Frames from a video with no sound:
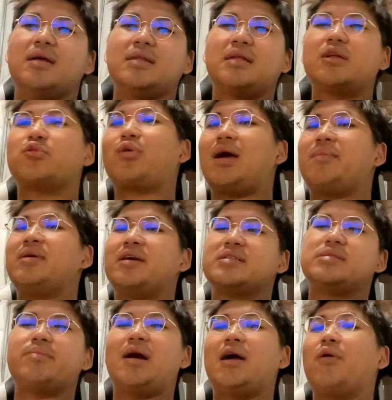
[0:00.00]
the driving
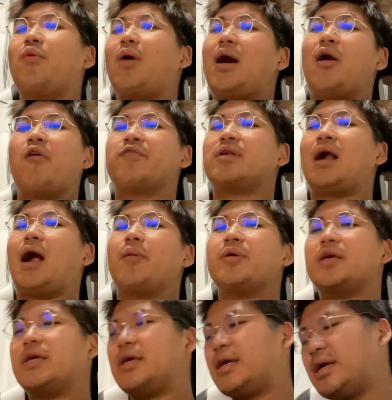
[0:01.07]
is my one of the
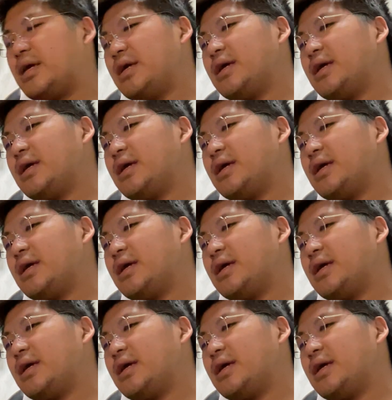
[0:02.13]
hobby